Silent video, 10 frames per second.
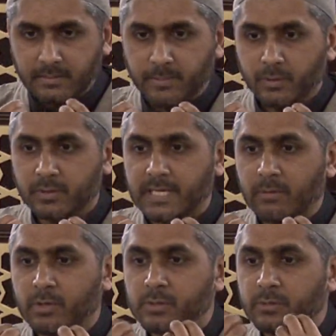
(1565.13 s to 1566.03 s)
because I
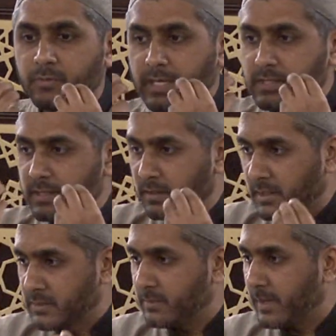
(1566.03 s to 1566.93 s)
want to face
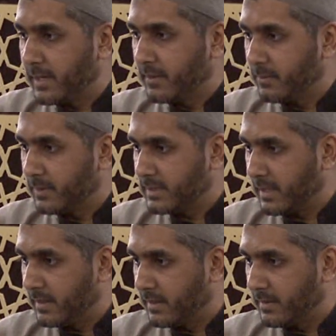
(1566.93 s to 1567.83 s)
Allah subhanahu wa
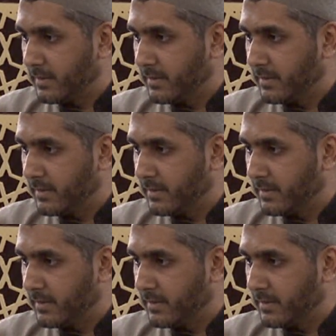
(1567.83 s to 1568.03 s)
ta'ala.